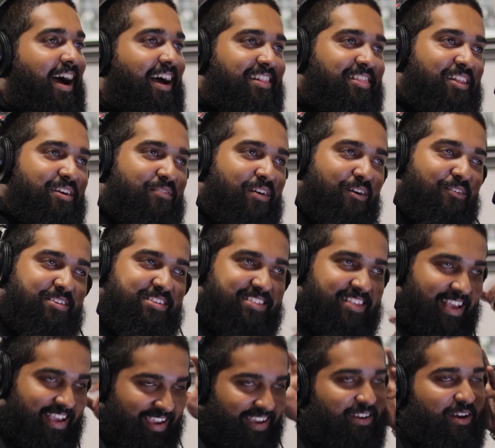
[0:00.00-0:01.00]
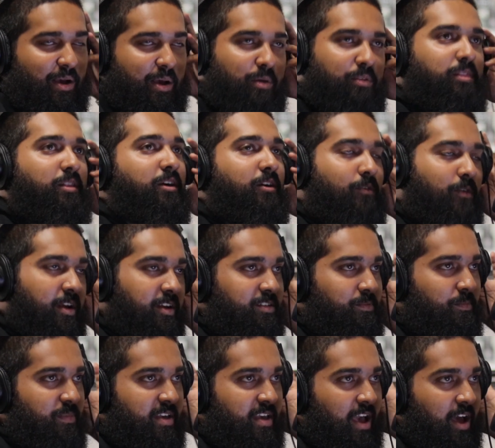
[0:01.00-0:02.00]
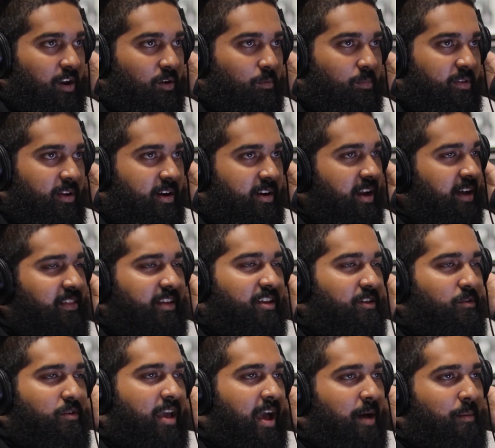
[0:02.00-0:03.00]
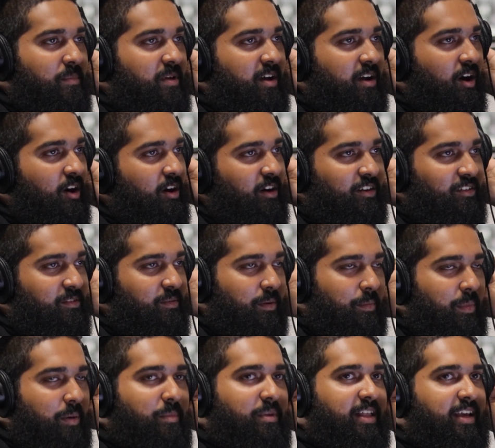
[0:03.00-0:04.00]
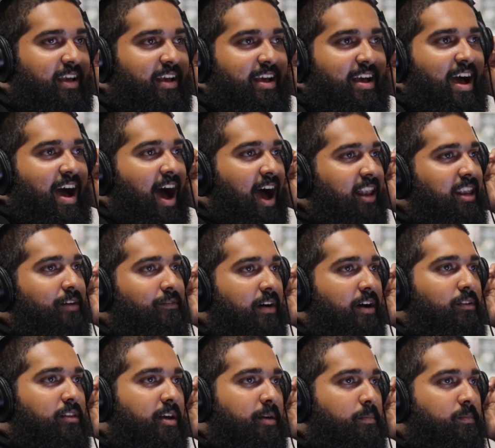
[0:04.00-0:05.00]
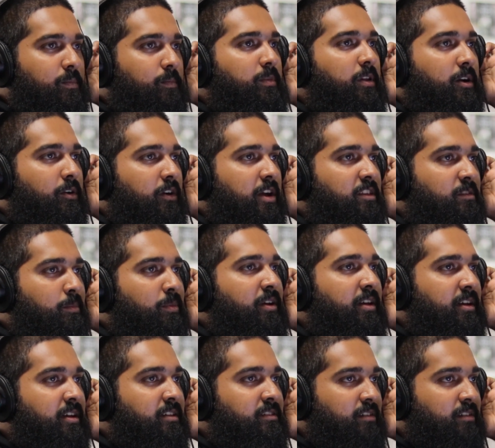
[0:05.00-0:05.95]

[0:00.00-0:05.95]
I love how he's like Lecrae's piano player. Not that you can't be an artist. But I love how like Lecrae's putting